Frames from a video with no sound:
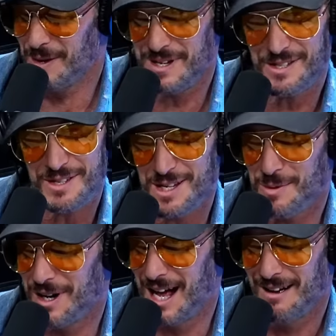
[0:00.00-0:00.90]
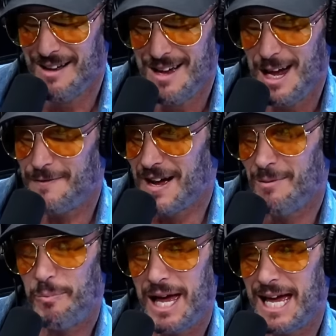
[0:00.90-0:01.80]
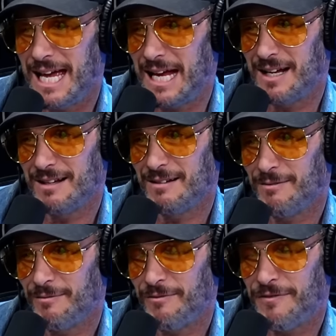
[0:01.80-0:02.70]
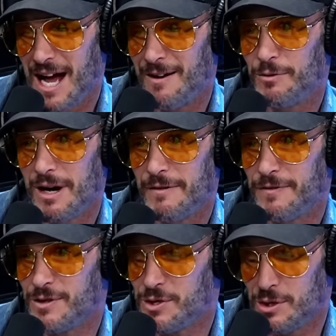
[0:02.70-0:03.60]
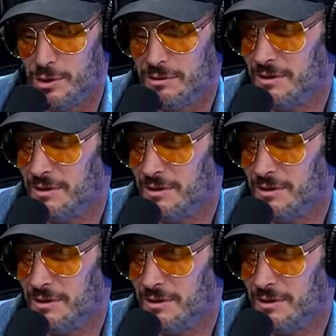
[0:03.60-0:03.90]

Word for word: me just tell you something right now. If I'm paying five grand for a suit.